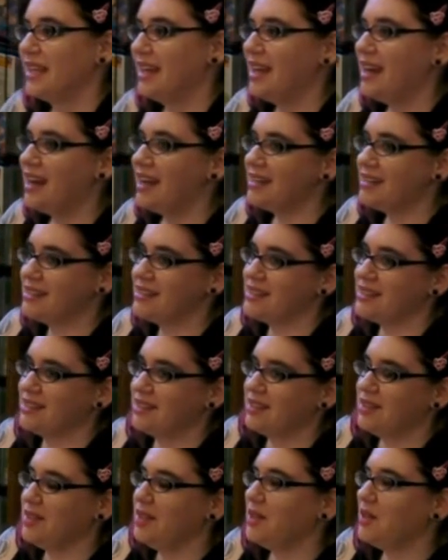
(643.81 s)
And as,
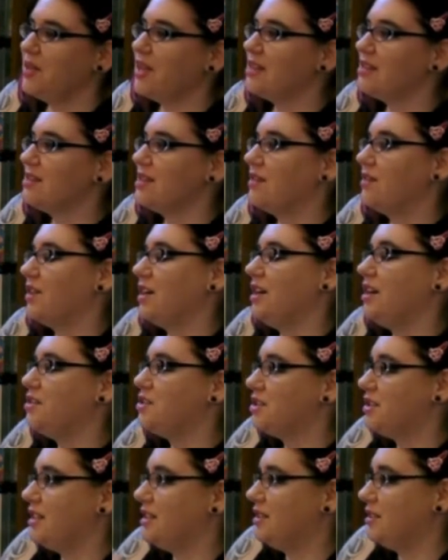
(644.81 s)
you know, that's not very
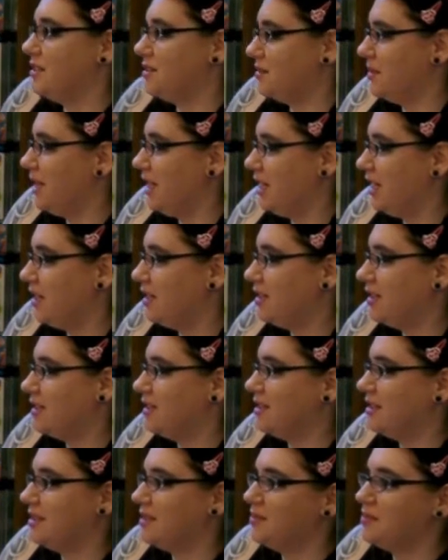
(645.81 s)
interesting to read,
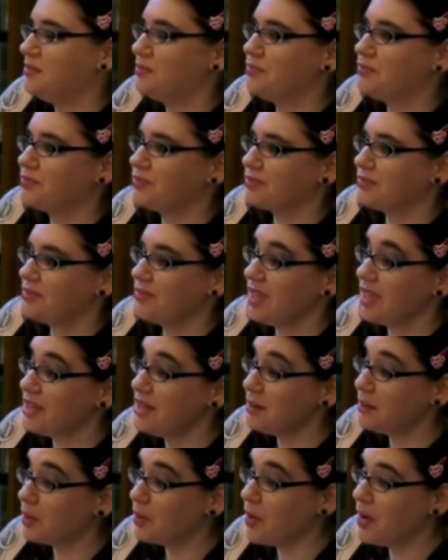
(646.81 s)

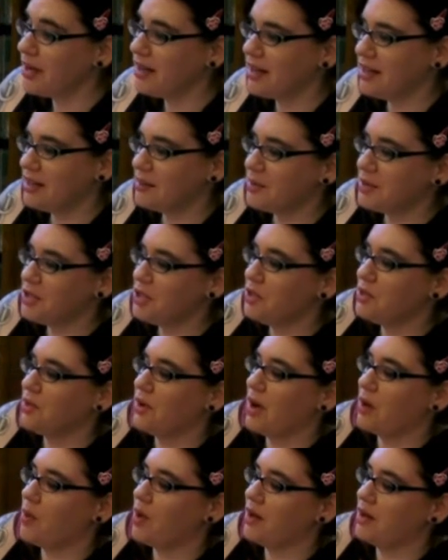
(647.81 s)
number one. And number two,
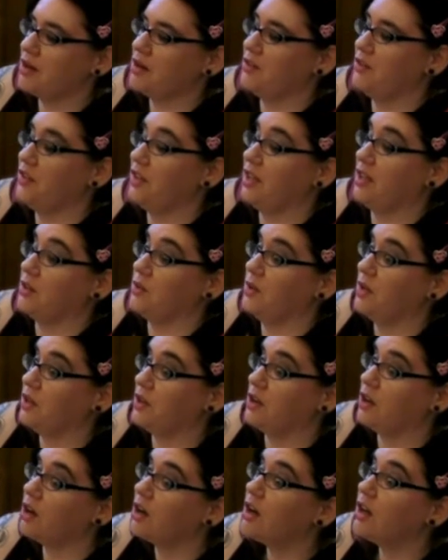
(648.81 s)
I wanted her to feel like a real
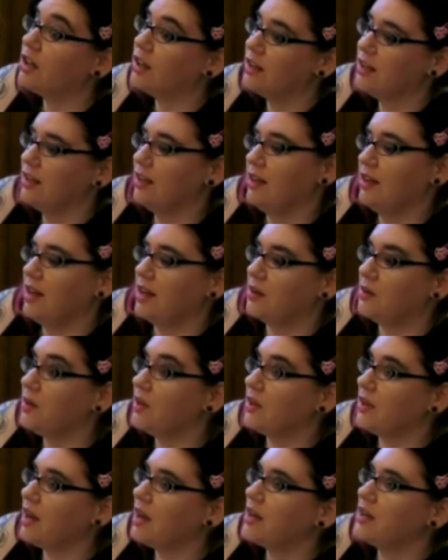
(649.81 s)
girl, a
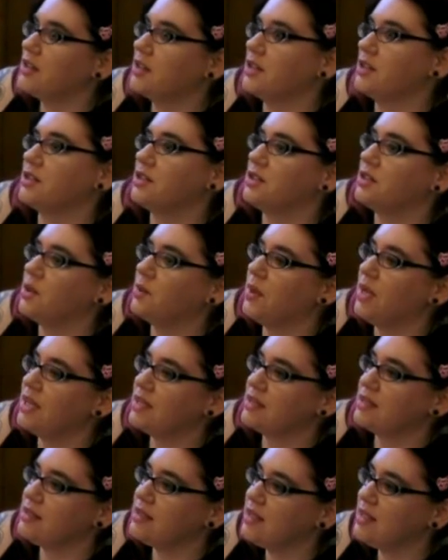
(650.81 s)
real character. So we get
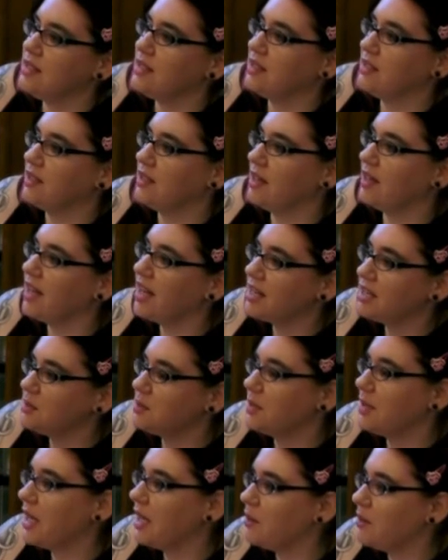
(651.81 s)
to see, and I got to
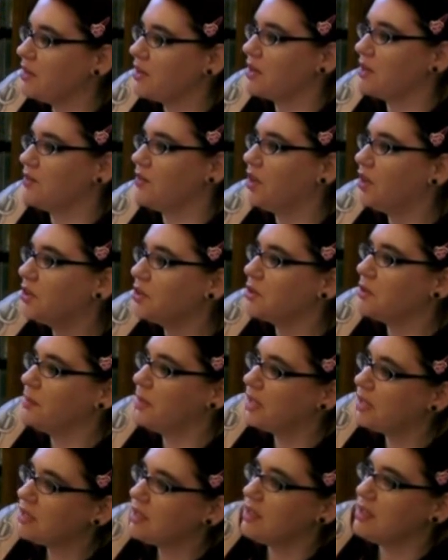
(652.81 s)
play with her
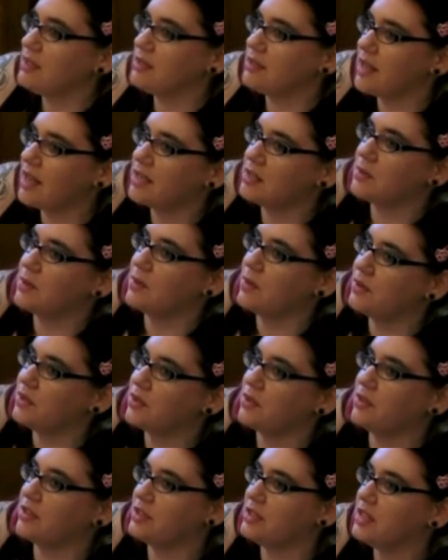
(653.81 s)
vulnerabilities as we went
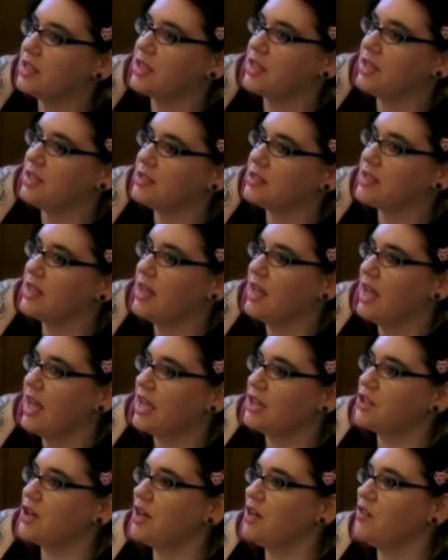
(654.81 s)
through the series,
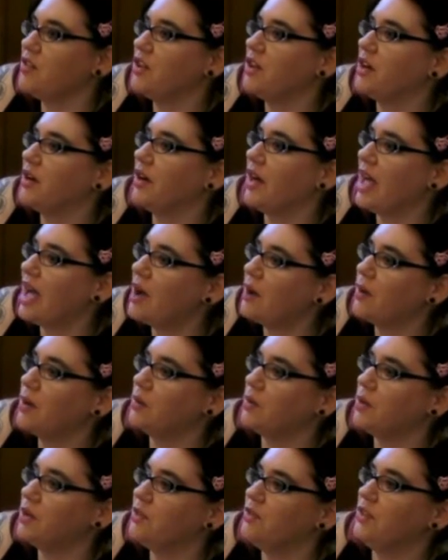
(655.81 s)
trying to figure out how
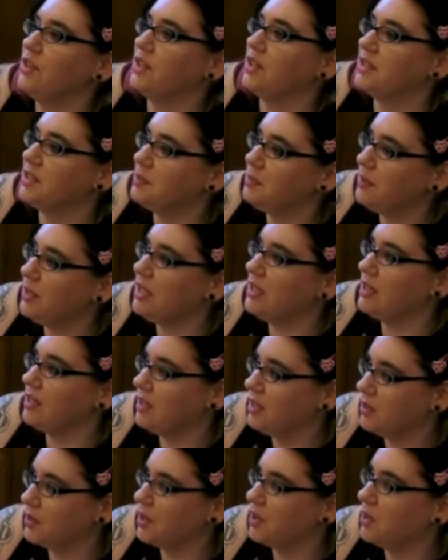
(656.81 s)
it would feel to be a
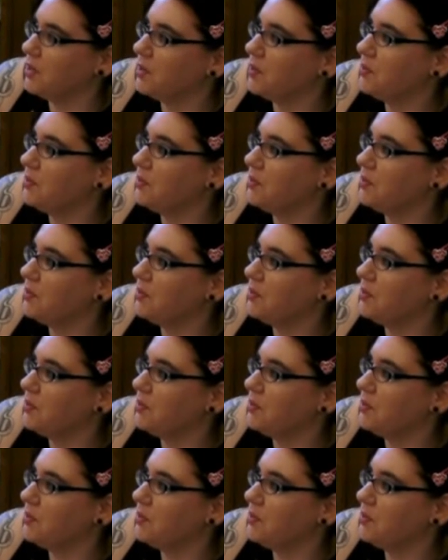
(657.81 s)
hero.